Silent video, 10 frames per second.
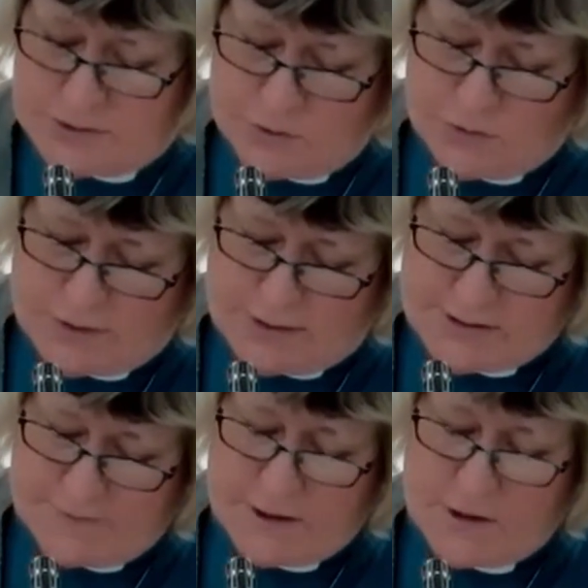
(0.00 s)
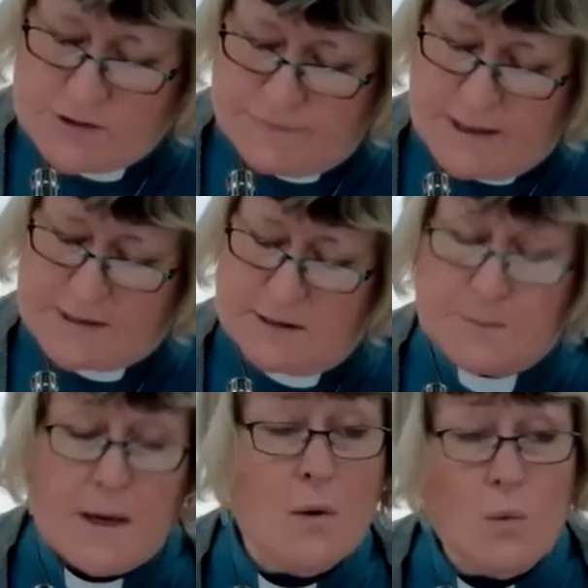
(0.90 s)
stories of those
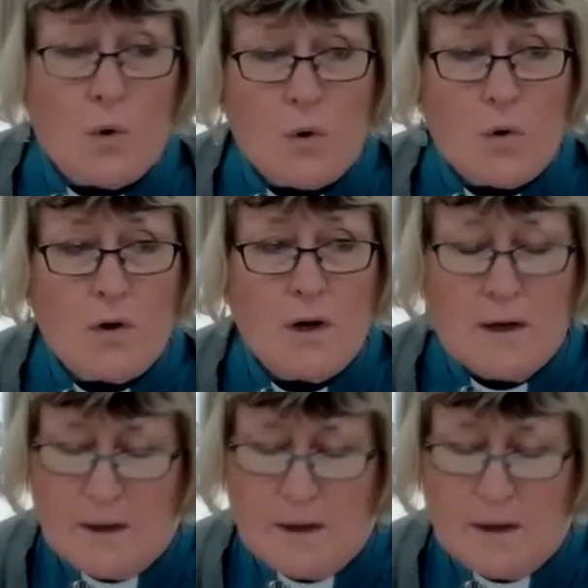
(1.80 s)
affected by war,